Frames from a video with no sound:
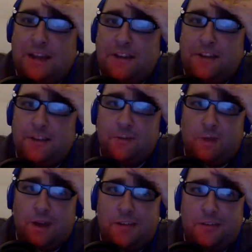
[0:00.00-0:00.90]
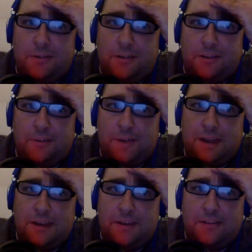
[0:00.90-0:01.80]
until rosters
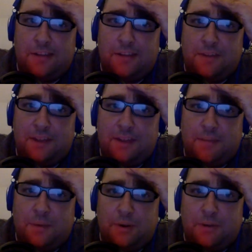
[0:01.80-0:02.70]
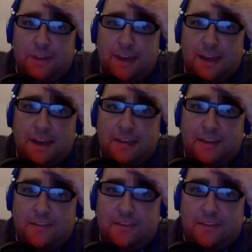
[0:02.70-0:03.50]
expand in September. If that,